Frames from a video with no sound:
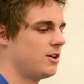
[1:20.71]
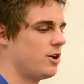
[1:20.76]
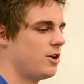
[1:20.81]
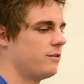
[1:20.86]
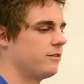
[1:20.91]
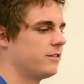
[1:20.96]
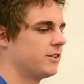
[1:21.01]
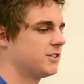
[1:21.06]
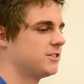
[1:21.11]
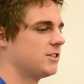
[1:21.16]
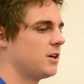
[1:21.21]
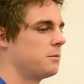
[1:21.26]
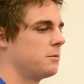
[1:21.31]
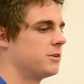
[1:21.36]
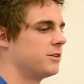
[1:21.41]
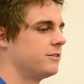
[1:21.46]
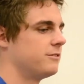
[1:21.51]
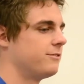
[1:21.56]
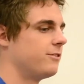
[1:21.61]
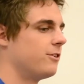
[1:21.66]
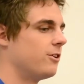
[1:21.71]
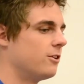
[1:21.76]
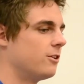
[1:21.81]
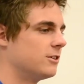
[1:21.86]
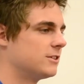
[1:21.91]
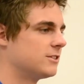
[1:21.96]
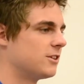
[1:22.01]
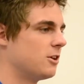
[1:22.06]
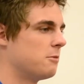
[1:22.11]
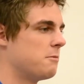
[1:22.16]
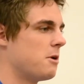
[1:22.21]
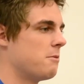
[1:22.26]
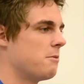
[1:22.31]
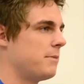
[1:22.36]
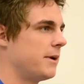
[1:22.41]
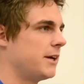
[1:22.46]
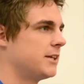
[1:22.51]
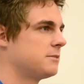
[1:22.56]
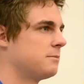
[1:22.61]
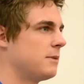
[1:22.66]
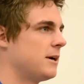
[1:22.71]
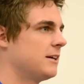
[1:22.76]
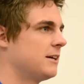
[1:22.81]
Over the summer and fall, it's all about base